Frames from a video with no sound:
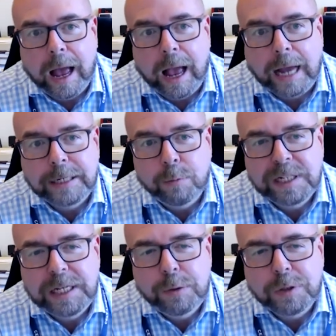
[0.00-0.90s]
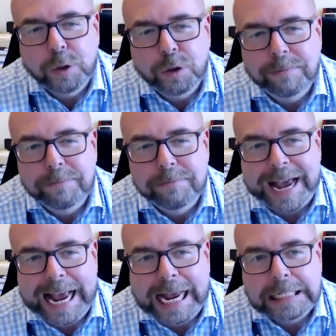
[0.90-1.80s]
I don't want to use good and
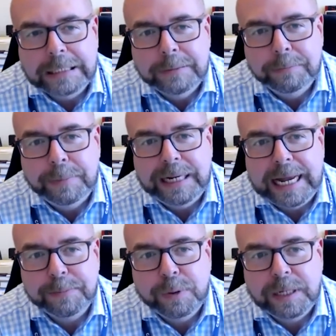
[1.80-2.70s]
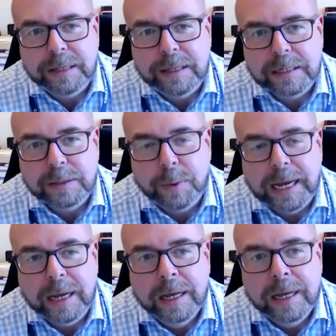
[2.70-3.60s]
bad, but let's put it this
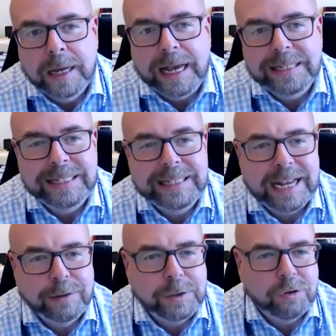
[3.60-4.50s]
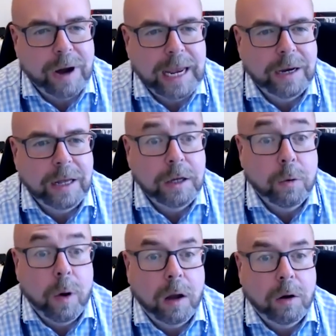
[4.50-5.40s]
way. As a Delta trainer, you
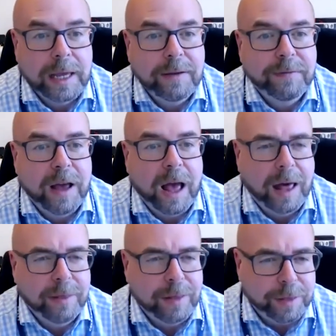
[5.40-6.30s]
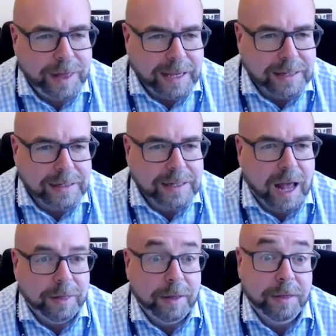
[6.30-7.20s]
are looking for other things
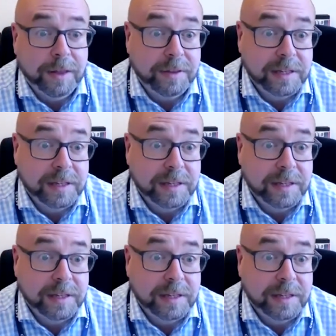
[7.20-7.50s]
other than the